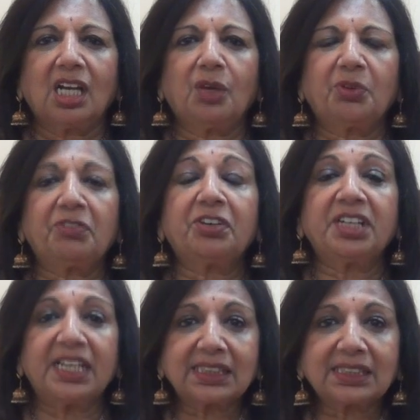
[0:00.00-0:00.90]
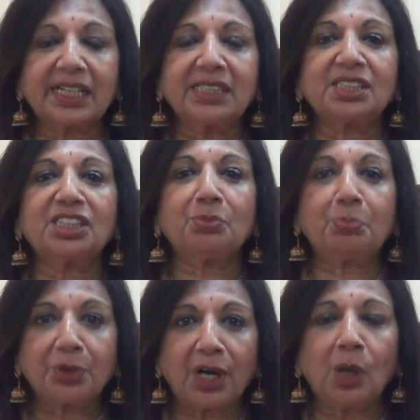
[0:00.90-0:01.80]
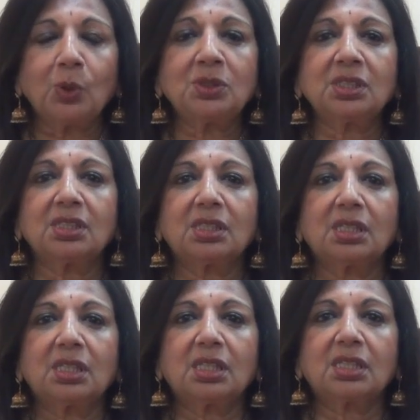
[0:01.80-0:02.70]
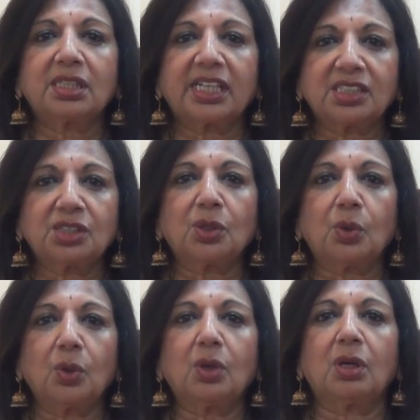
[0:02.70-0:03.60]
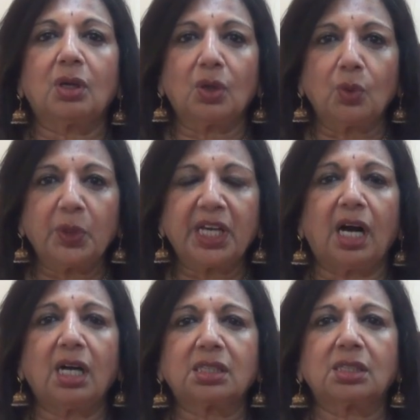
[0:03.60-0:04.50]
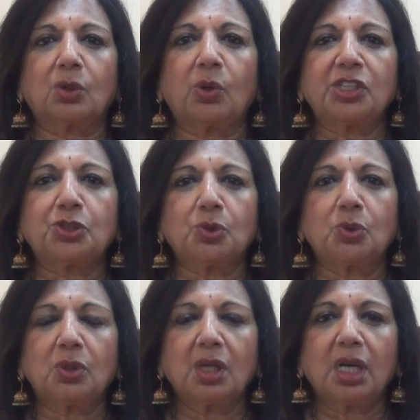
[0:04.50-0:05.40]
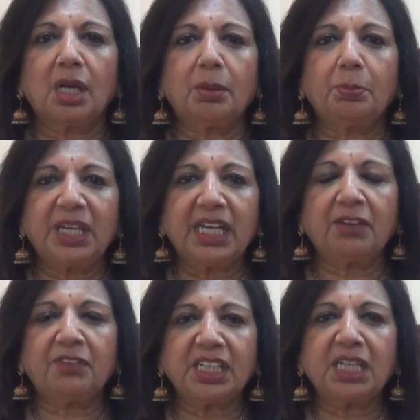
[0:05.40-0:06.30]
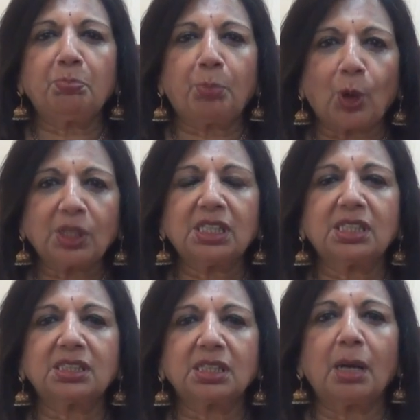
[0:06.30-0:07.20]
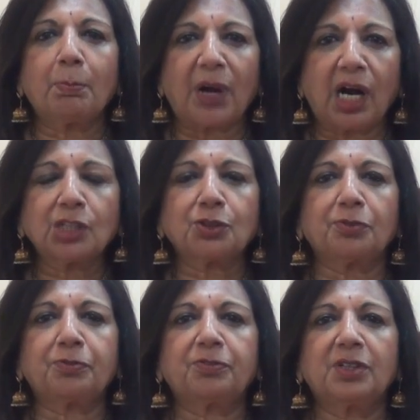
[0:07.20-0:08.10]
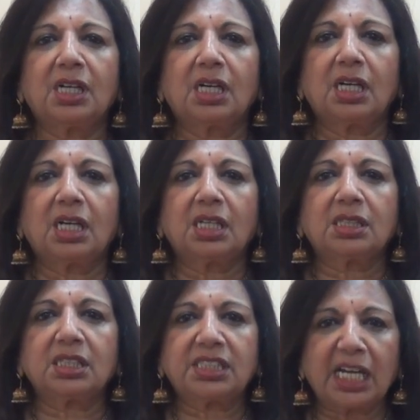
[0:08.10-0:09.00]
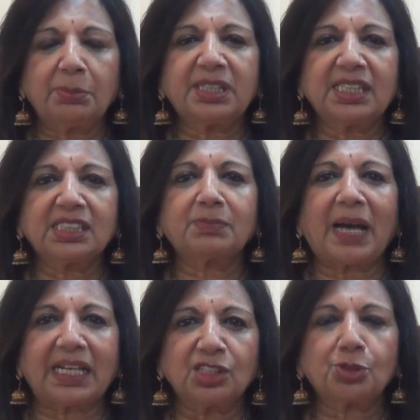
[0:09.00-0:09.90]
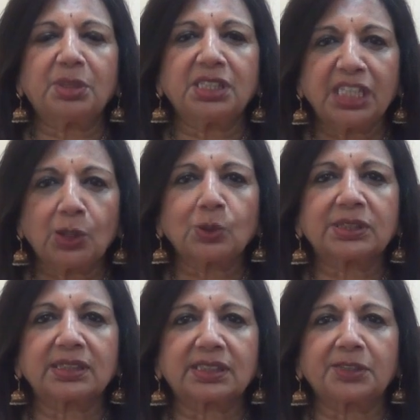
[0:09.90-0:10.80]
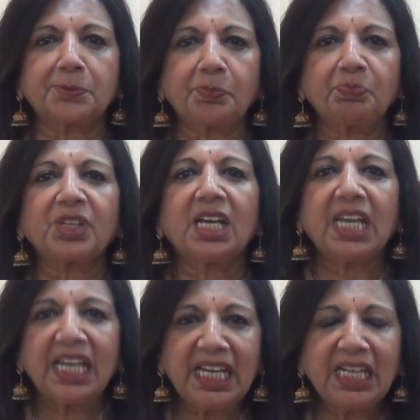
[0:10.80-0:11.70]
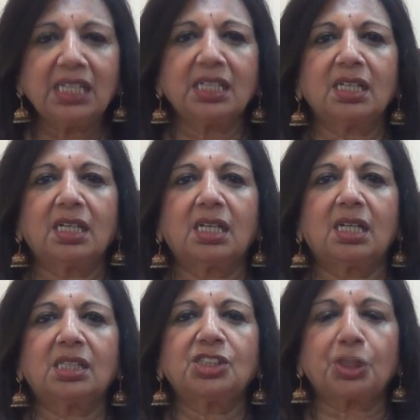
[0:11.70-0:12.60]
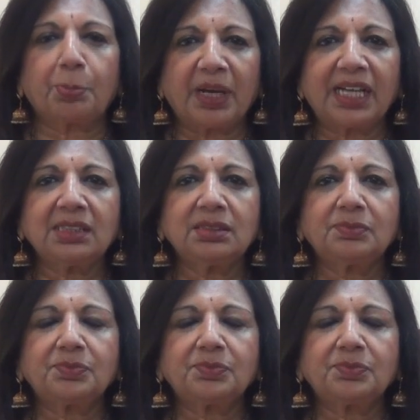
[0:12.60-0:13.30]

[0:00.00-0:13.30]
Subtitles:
We are very excited and proud that we are going to be a very important part of the diabetes management ecosystem in Japan.